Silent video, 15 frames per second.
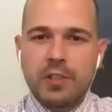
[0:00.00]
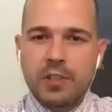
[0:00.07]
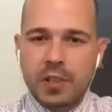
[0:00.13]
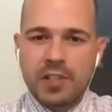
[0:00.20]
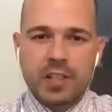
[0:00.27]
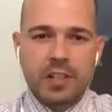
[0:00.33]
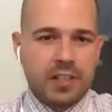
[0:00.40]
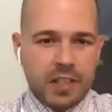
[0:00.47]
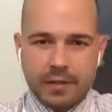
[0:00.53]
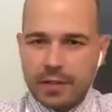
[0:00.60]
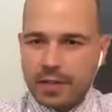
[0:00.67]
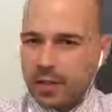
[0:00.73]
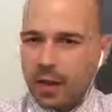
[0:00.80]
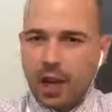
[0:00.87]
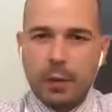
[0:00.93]
insurance. This
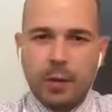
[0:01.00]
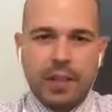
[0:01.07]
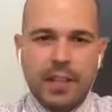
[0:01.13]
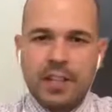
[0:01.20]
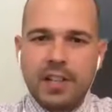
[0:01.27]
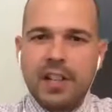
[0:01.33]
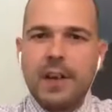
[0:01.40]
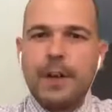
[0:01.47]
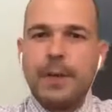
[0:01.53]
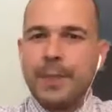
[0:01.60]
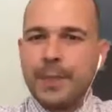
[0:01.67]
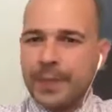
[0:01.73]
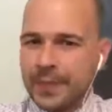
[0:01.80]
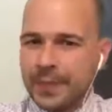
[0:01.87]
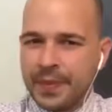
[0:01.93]
man is,
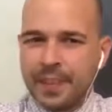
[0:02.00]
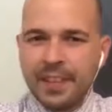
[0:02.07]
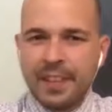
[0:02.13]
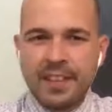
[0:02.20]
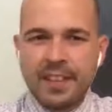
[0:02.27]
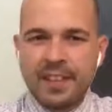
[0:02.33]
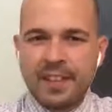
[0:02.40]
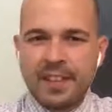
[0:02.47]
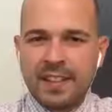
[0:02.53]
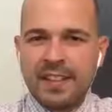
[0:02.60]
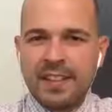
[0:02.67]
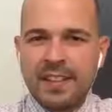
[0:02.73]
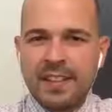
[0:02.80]
you have to